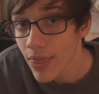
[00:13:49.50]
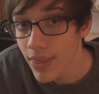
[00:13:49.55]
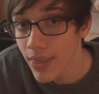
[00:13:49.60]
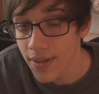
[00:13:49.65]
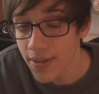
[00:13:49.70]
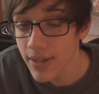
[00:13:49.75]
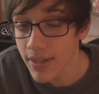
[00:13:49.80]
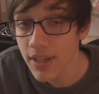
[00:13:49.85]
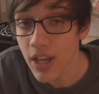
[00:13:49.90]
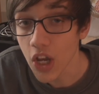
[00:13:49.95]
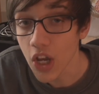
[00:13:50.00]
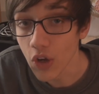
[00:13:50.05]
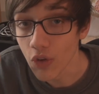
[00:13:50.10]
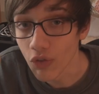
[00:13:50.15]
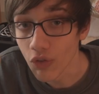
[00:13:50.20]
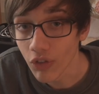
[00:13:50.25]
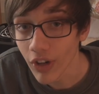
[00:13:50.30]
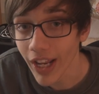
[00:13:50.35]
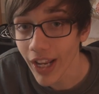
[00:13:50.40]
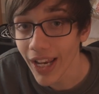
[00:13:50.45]
This is a
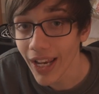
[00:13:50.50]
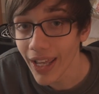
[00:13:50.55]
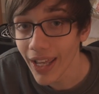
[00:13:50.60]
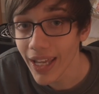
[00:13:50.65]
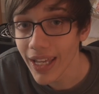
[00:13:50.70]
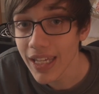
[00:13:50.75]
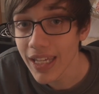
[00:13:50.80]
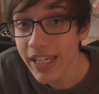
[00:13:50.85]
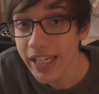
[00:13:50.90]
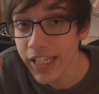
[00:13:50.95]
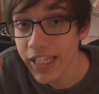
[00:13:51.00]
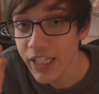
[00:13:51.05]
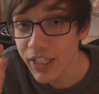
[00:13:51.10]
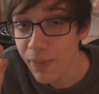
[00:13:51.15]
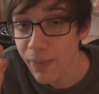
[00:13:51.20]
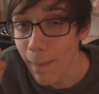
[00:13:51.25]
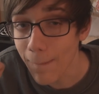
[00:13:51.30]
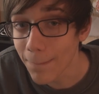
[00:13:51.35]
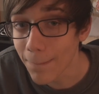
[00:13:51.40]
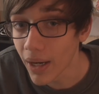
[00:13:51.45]
really
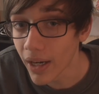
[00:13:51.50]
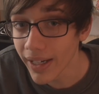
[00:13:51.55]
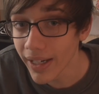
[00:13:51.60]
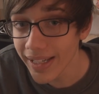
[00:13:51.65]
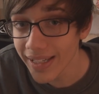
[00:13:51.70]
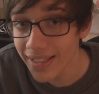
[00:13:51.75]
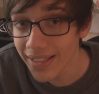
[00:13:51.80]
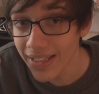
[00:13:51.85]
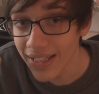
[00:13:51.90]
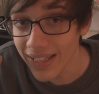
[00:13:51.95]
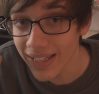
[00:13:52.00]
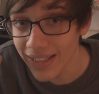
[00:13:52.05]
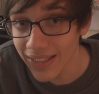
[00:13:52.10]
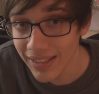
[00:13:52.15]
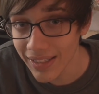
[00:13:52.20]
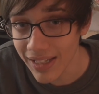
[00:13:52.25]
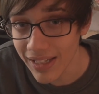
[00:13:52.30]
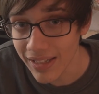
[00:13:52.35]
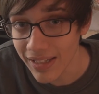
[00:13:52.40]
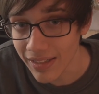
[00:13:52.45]
spicy
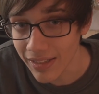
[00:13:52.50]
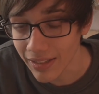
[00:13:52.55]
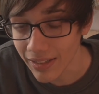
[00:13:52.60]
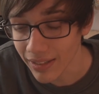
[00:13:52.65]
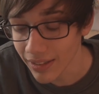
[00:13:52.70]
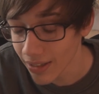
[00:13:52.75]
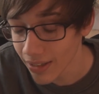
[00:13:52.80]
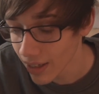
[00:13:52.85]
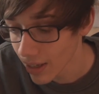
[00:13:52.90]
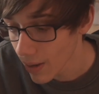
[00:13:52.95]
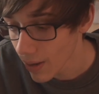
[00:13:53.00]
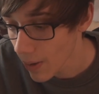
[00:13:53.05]
season.